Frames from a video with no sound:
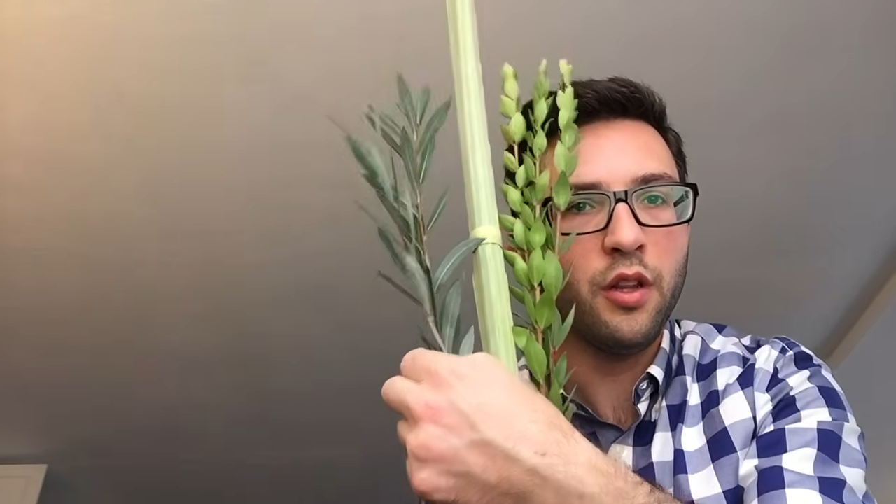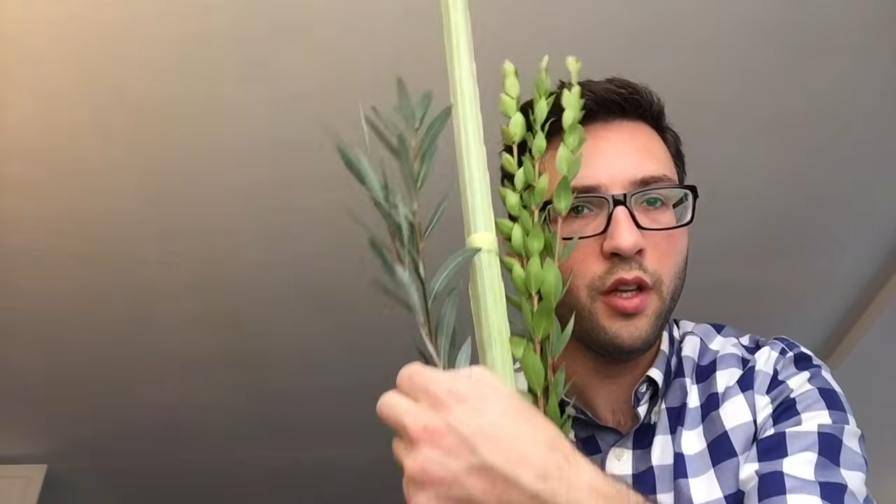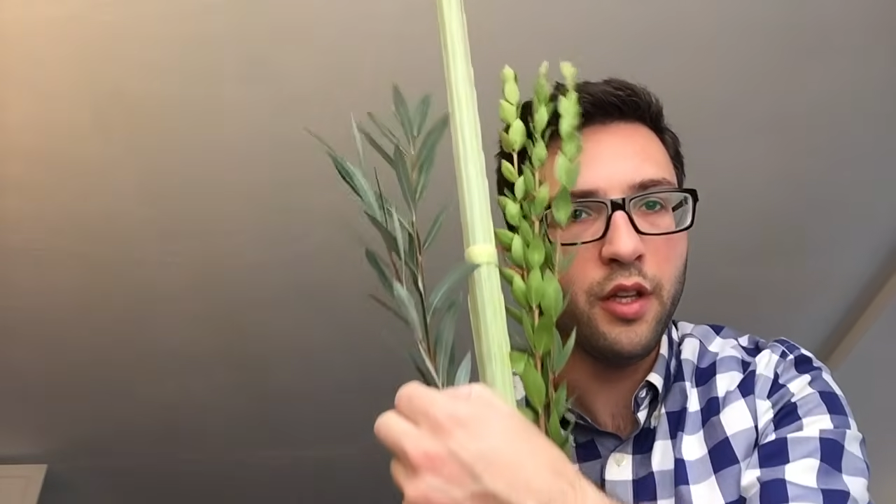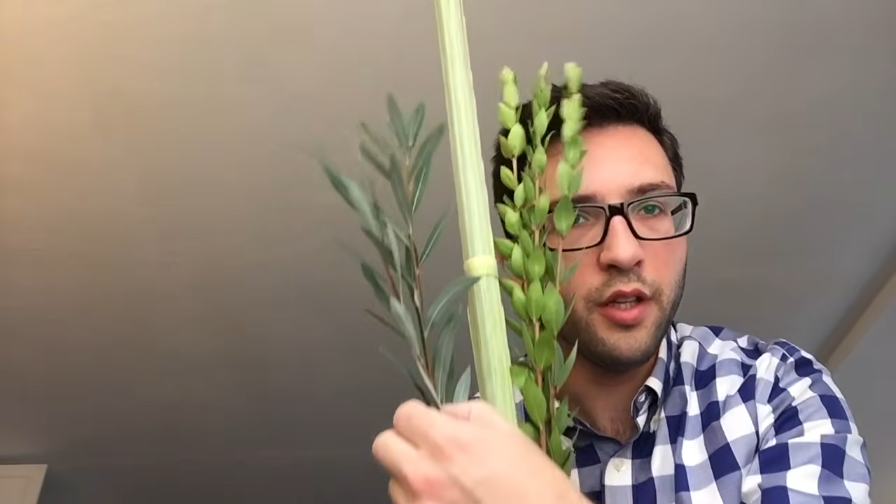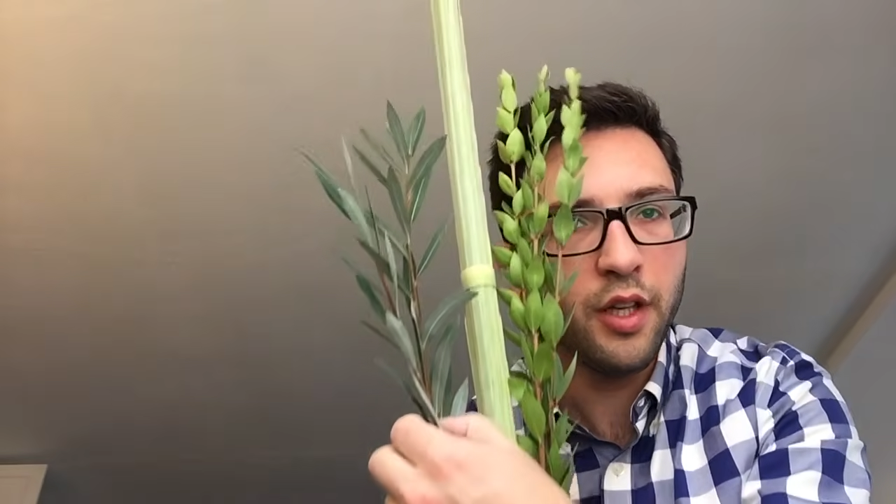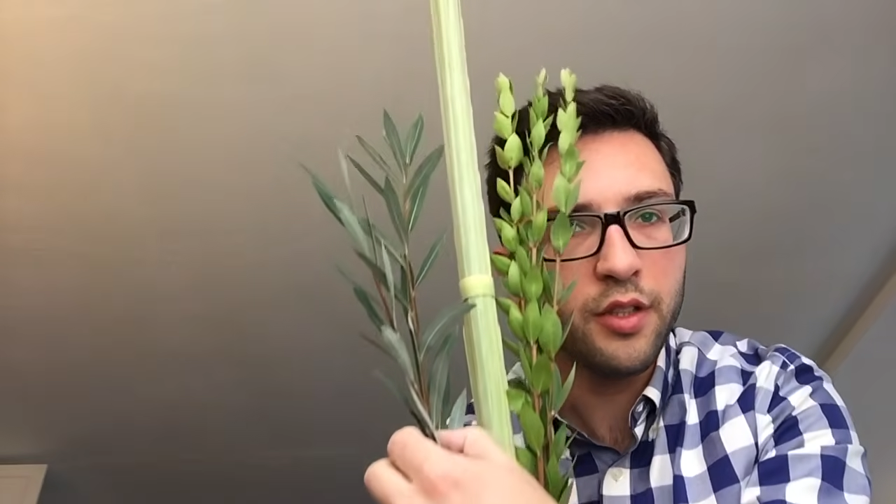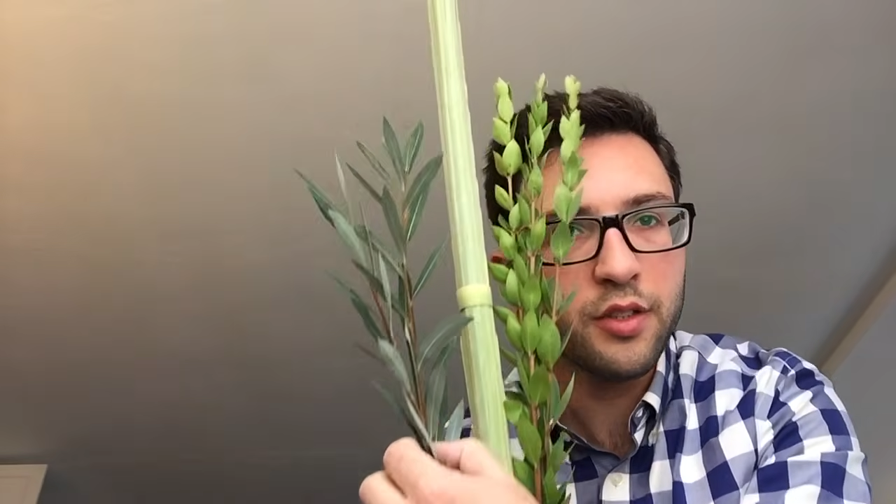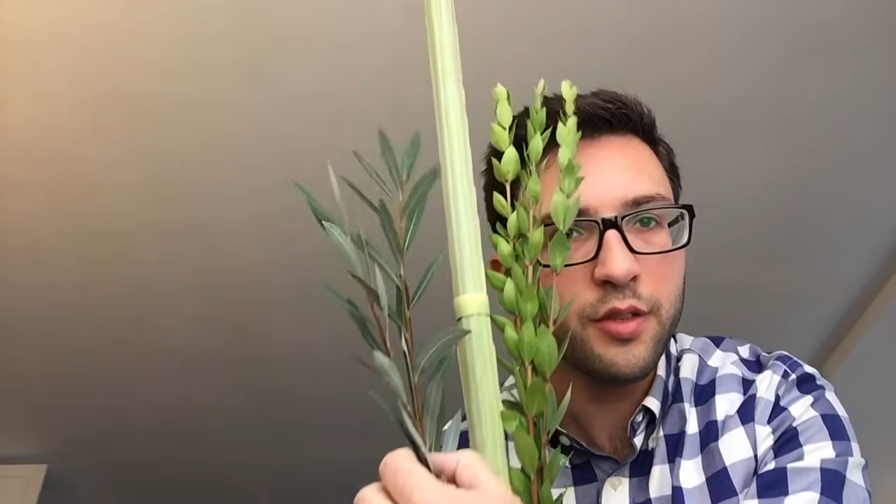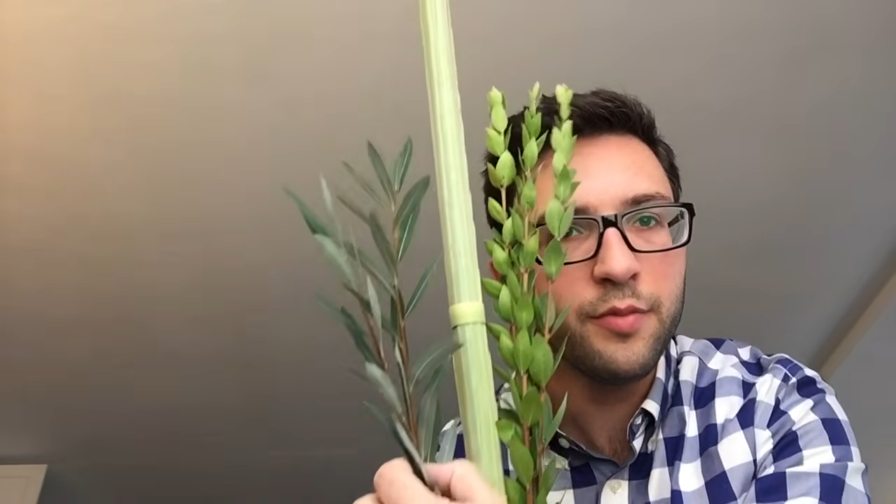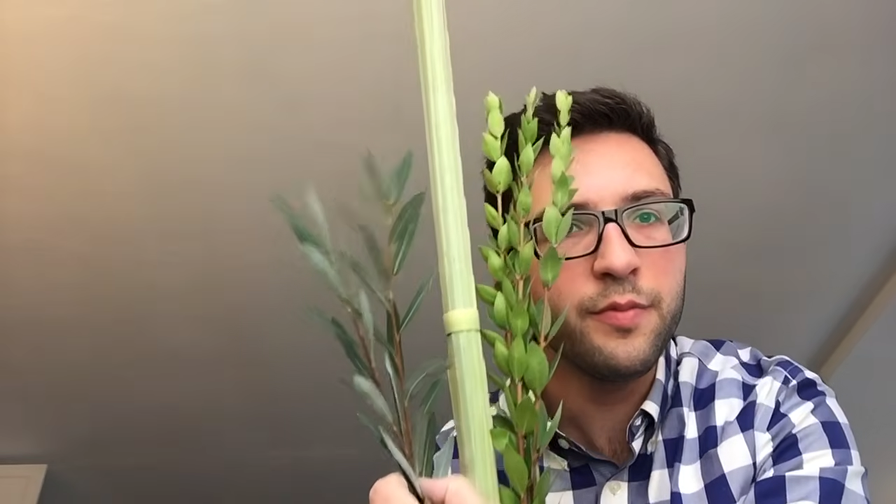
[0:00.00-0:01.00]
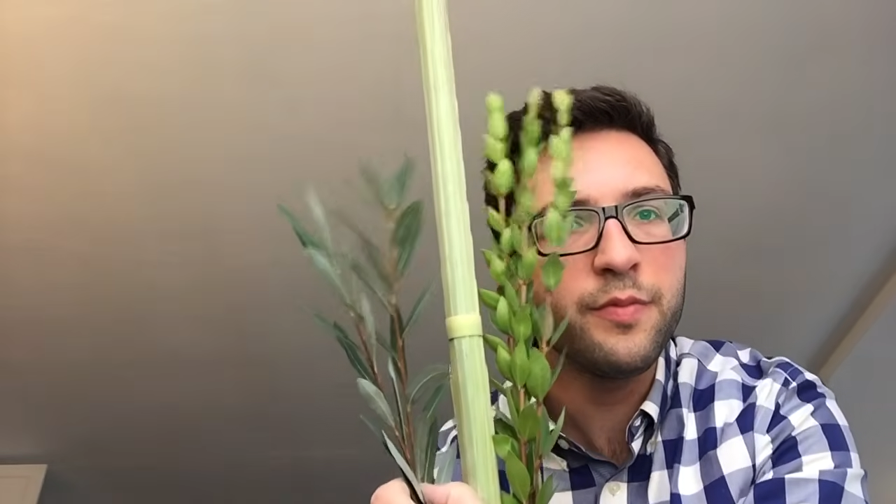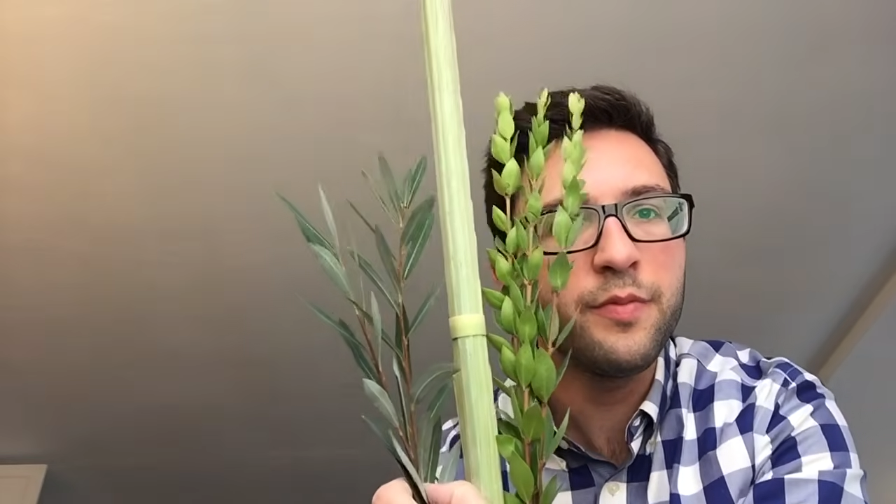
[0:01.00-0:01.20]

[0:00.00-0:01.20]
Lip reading: the hadassim.